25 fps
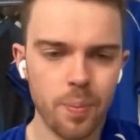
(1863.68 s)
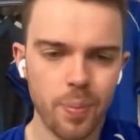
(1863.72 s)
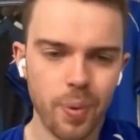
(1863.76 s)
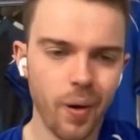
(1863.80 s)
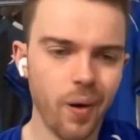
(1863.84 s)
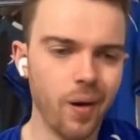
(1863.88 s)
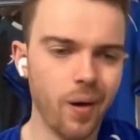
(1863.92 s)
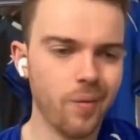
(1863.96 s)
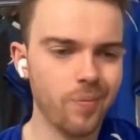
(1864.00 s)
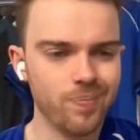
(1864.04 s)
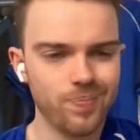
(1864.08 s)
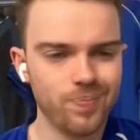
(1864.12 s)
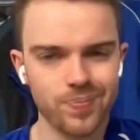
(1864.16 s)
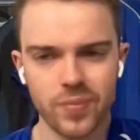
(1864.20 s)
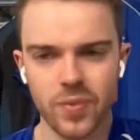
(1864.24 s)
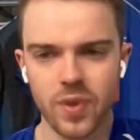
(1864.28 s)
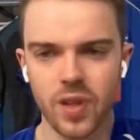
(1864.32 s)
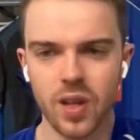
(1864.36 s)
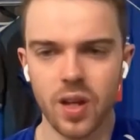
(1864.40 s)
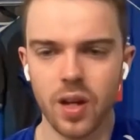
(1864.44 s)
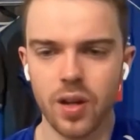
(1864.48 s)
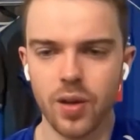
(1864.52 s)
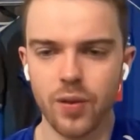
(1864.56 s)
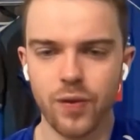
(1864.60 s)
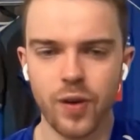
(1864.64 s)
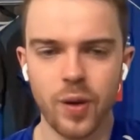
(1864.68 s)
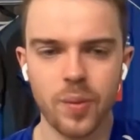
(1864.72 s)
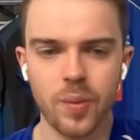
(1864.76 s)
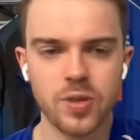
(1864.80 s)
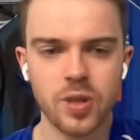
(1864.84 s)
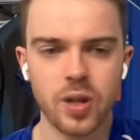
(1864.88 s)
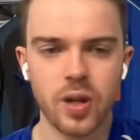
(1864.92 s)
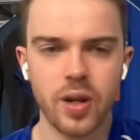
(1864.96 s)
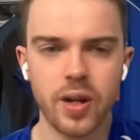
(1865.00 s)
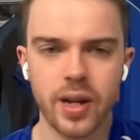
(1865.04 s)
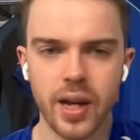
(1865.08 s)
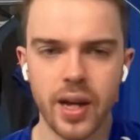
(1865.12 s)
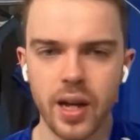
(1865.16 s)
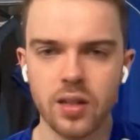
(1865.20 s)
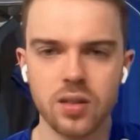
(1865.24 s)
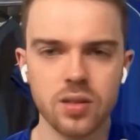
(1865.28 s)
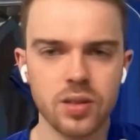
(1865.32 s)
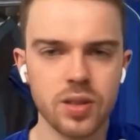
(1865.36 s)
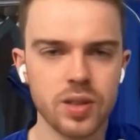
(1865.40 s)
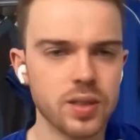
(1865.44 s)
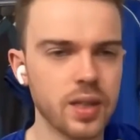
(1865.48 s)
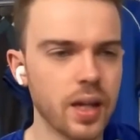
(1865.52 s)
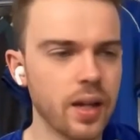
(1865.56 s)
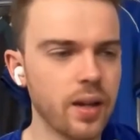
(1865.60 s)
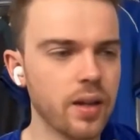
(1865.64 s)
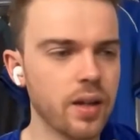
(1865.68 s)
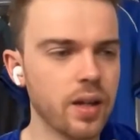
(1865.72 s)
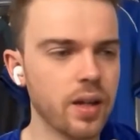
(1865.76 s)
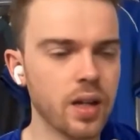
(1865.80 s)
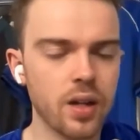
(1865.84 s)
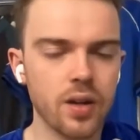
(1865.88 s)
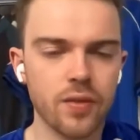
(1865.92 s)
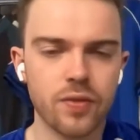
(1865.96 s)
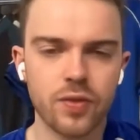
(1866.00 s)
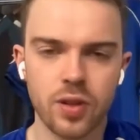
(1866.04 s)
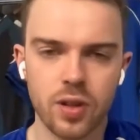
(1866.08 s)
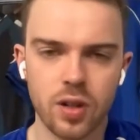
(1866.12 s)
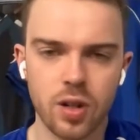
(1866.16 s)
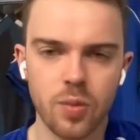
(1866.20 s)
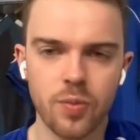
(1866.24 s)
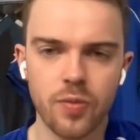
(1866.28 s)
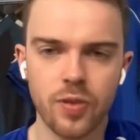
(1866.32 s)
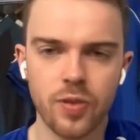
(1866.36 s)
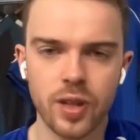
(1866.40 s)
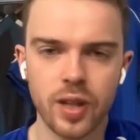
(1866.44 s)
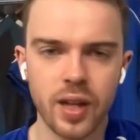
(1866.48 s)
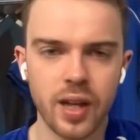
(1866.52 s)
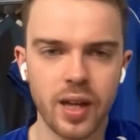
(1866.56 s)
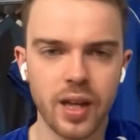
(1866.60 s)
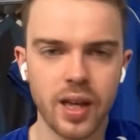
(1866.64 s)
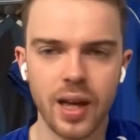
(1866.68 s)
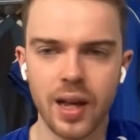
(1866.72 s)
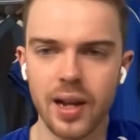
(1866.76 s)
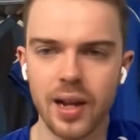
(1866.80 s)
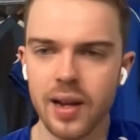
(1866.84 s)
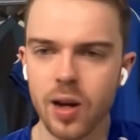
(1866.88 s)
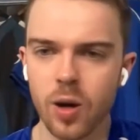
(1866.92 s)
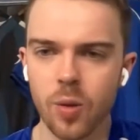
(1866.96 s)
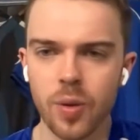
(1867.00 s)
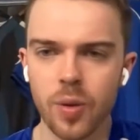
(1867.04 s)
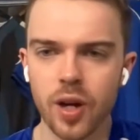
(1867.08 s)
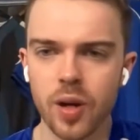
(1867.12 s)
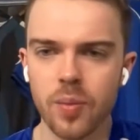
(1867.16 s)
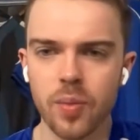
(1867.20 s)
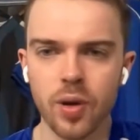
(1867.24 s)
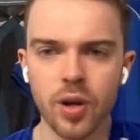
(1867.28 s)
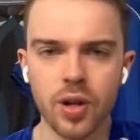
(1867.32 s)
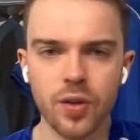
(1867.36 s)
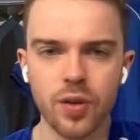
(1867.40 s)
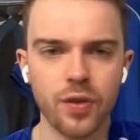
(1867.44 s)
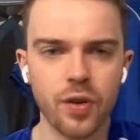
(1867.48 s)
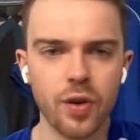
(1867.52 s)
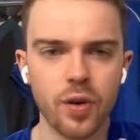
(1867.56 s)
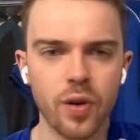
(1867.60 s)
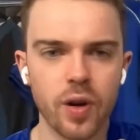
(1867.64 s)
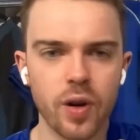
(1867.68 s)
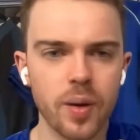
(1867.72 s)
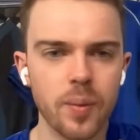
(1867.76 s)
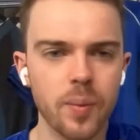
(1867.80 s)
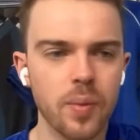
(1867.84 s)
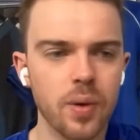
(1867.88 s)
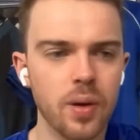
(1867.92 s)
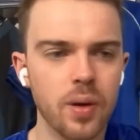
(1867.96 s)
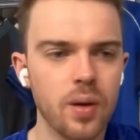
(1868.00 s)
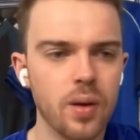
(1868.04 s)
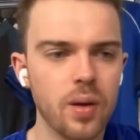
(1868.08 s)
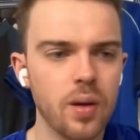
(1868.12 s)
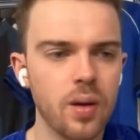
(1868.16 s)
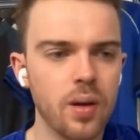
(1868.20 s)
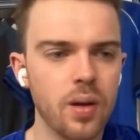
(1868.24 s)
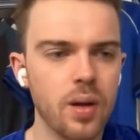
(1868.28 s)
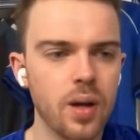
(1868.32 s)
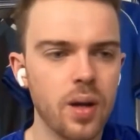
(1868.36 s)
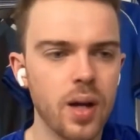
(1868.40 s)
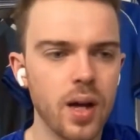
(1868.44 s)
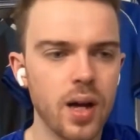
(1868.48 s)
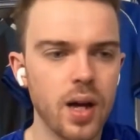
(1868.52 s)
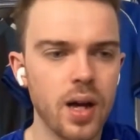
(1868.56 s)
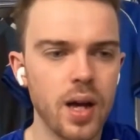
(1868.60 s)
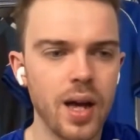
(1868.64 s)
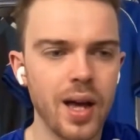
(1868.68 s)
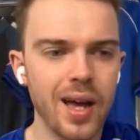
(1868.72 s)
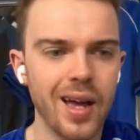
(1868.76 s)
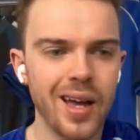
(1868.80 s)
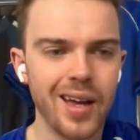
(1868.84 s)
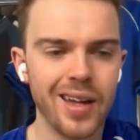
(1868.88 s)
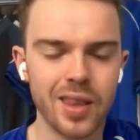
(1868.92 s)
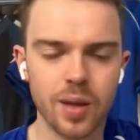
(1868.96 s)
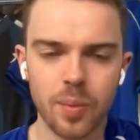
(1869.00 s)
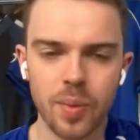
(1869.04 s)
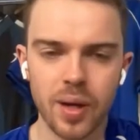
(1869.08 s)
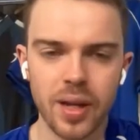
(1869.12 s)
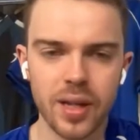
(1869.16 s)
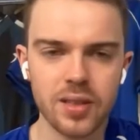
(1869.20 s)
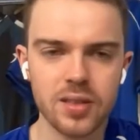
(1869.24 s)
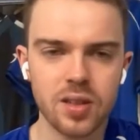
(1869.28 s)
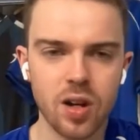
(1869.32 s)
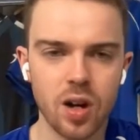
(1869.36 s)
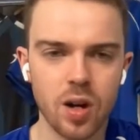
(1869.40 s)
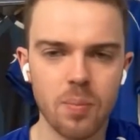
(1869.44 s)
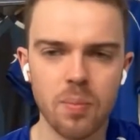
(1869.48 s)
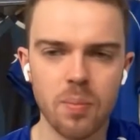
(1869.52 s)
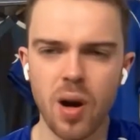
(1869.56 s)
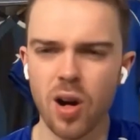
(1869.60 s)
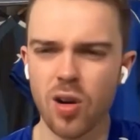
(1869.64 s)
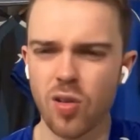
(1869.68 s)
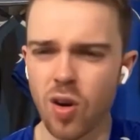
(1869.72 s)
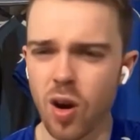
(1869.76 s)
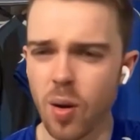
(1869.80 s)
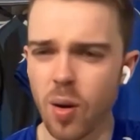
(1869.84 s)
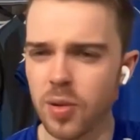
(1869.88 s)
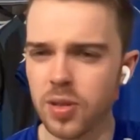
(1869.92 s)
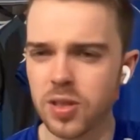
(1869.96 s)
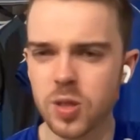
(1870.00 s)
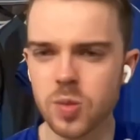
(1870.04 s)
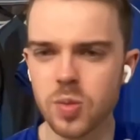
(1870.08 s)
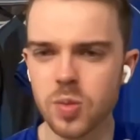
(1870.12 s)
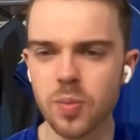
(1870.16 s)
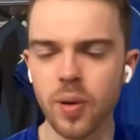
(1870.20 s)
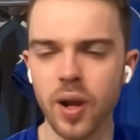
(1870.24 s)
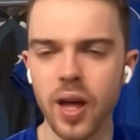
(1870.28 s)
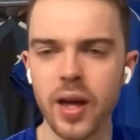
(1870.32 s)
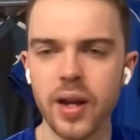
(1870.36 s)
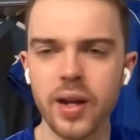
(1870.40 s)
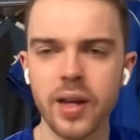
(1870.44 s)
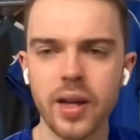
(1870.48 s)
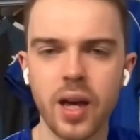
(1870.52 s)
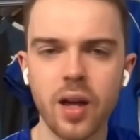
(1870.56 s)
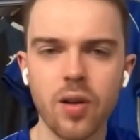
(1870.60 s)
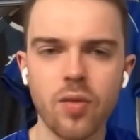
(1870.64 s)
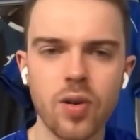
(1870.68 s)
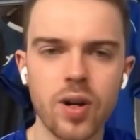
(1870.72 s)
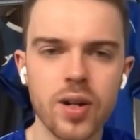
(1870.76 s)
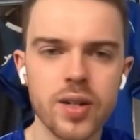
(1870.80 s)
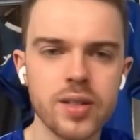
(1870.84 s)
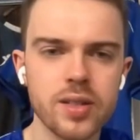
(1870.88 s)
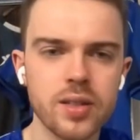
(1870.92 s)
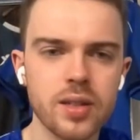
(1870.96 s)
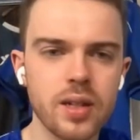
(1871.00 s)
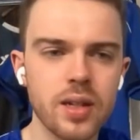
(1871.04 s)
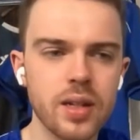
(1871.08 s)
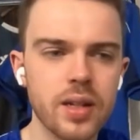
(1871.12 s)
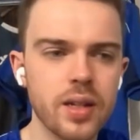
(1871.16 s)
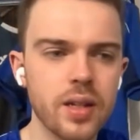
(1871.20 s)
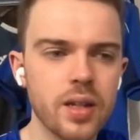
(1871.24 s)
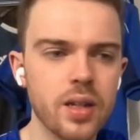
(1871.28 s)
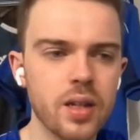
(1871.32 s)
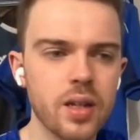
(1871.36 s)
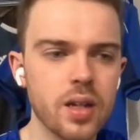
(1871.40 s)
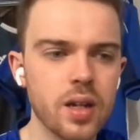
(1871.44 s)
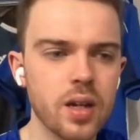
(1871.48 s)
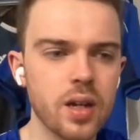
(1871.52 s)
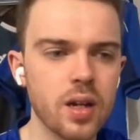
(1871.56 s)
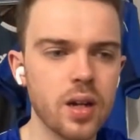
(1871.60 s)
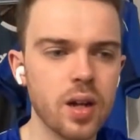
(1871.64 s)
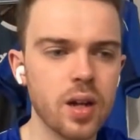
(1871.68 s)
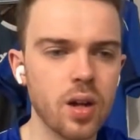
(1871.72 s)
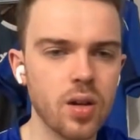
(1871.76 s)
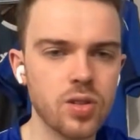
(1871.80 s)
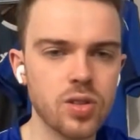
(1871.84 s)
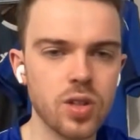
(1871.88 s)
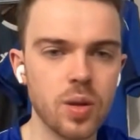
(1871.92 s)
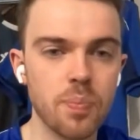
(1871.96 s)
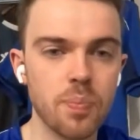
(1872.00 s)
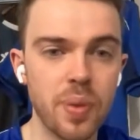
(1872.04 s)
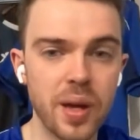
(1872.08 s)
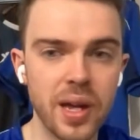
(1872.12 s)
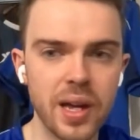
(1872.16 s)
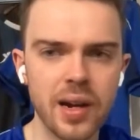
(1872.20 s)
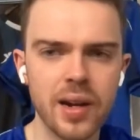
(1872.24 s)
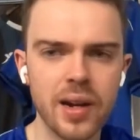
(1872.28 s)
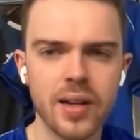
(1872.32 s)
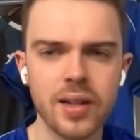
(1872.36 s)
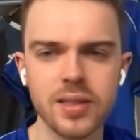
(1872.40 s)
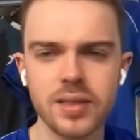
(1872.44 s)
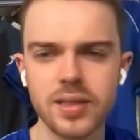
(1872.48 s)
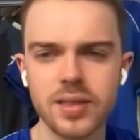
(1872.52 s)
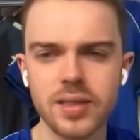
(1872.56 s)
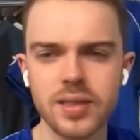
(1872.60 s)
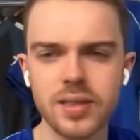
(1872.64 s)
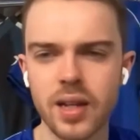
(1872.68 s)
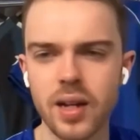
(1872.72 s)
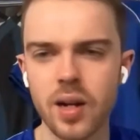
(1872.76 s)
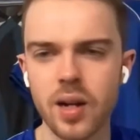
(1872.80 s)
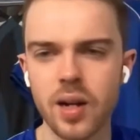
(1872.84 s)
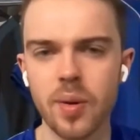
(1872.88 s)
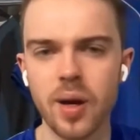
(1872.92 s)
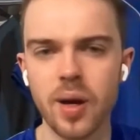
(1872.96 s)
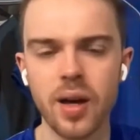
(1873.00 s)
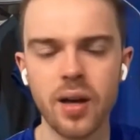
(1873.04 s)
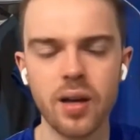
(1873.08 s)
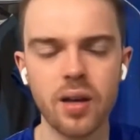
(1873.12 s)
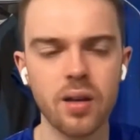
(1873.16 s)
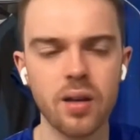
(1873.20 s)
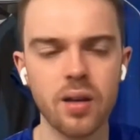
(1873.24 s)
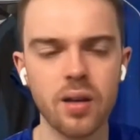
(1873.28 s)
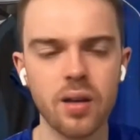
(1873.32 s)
But on the flip side, I can understand it if the club think they can get a little bit of money for him. In the meantime, Mark Roberts has been playing again recently alongside Bielik at centre back.